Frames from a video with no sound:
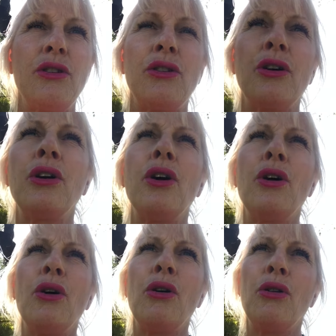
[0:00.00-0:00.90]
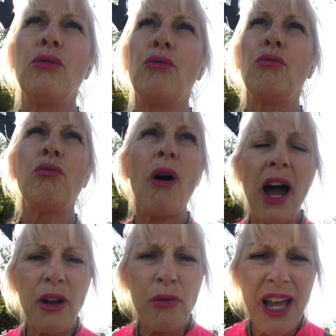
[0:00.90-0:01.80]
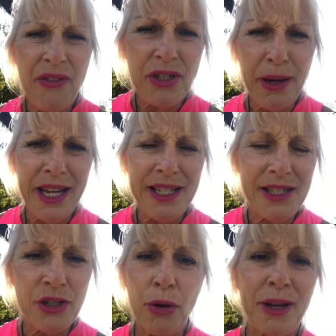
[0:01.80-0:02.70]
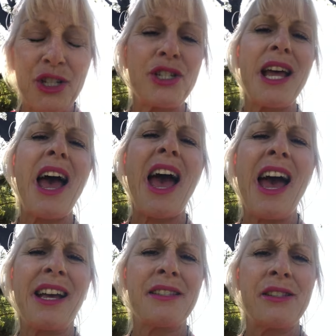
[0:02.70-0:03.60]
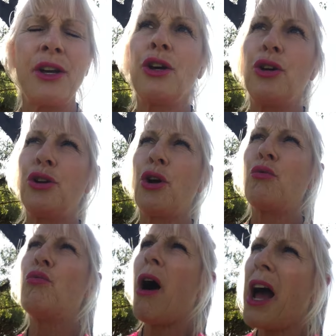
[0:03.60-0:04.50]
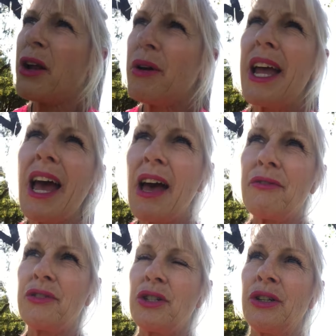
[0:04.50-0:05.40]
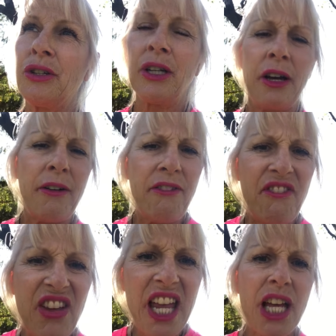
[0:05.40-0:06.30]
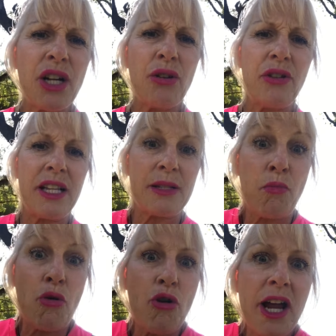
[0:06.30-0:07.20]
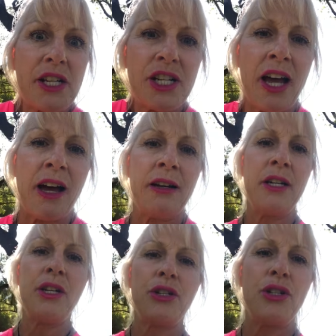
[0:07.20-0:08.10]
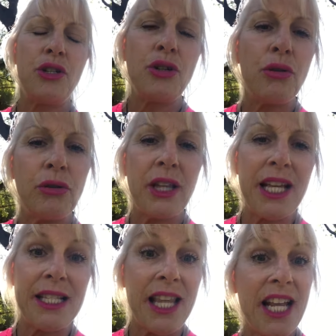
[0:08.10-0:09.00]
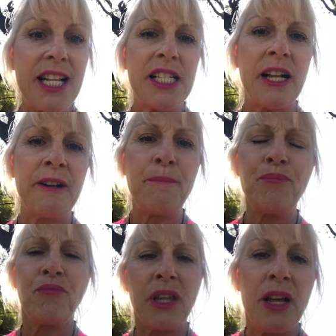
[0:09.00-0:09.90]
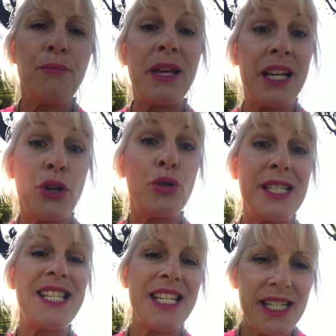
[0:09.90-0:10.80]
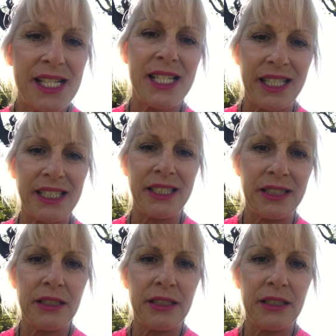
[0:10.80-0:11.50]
You know, why do we have to pay so much tax? You know, why do we have to feel this pressure to do all these things and be a good citizen.